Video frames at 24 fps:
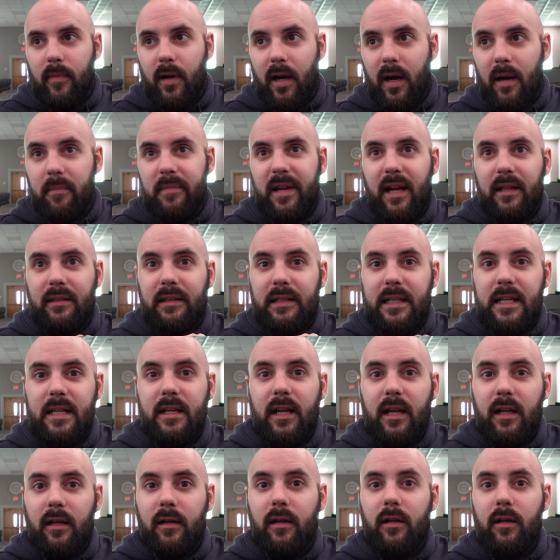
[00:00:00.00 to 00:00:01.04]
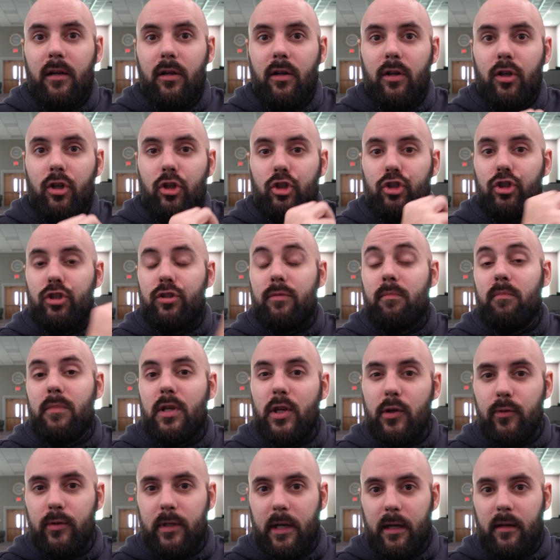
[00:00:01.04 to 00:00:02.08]
I'm not leading just
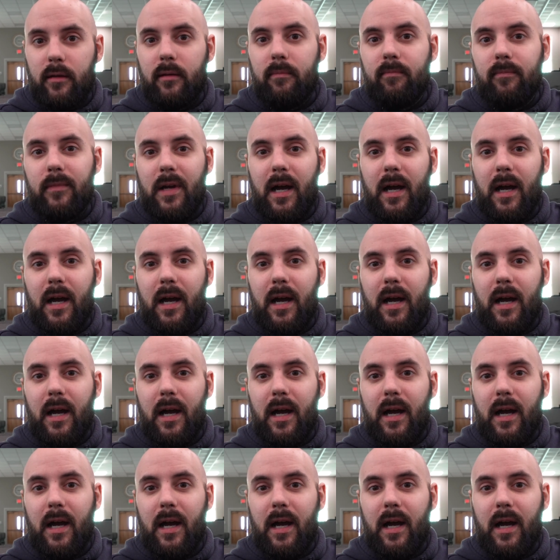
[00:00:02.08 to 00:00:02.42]
music.